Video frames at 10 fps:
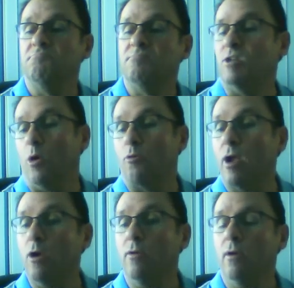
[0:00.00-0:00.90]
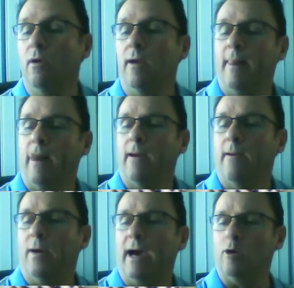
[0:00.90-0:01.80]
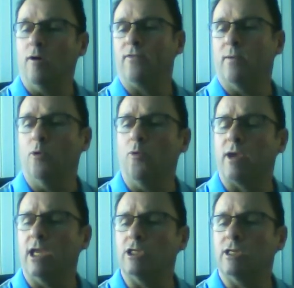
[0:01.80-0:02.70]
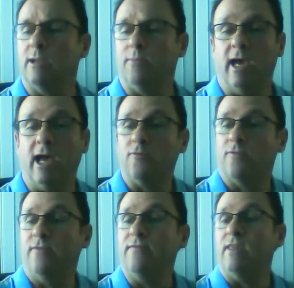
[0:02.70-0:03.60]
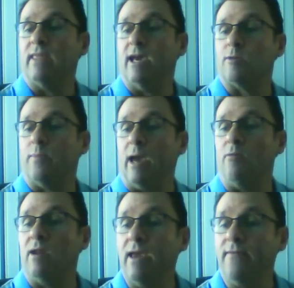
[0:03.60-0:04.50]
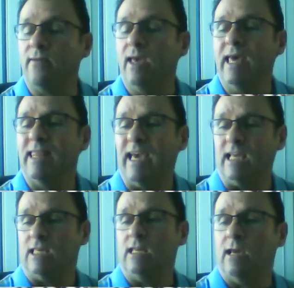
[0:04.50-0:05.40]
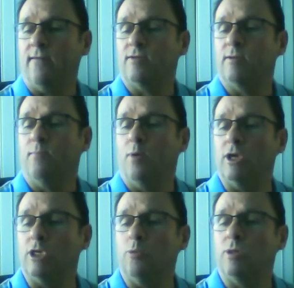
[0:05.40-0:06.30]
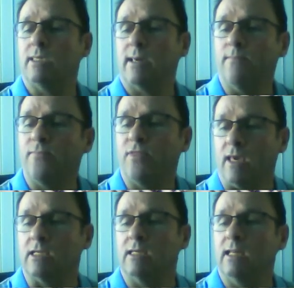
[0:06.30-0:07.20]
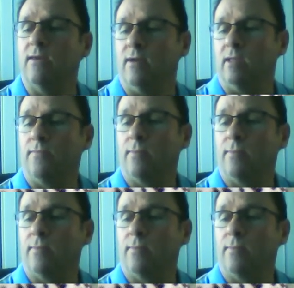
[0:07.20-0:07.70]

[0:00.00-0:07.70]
tomorrow and pay off the mortgage, there'd be £150,000 left. That's enough to buy you something to live in.